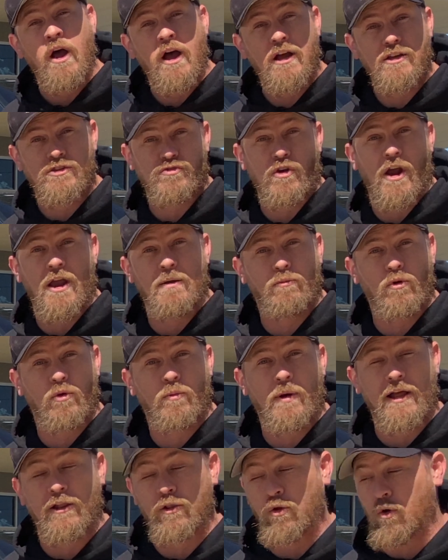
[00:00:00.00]
Australian bull
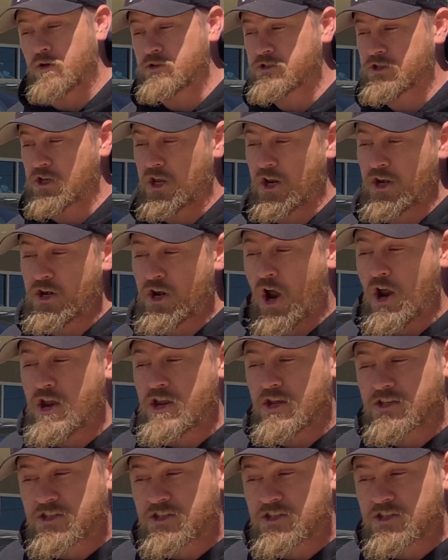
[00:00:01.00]
bar laws, so you know you're